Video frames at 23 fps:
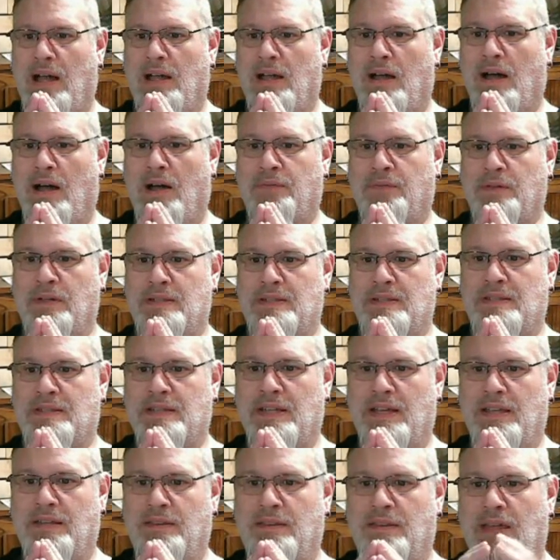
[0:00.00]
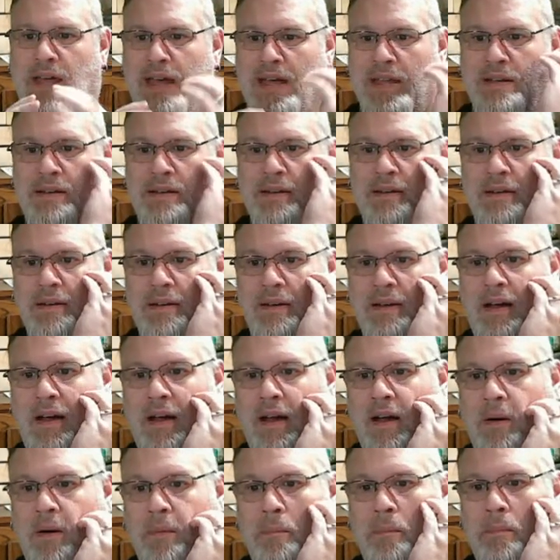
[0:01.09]
often said that
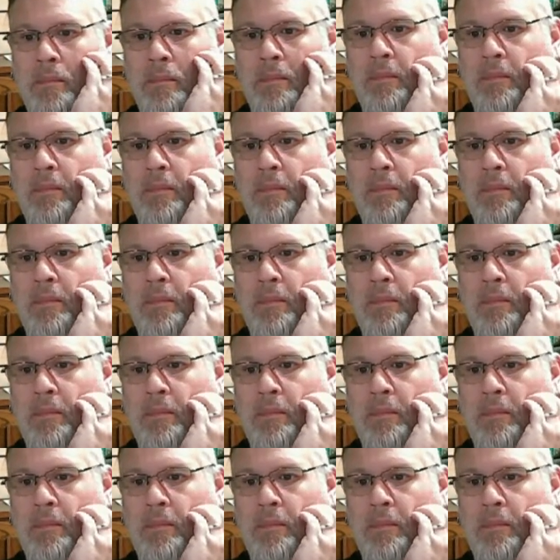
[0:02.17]
um,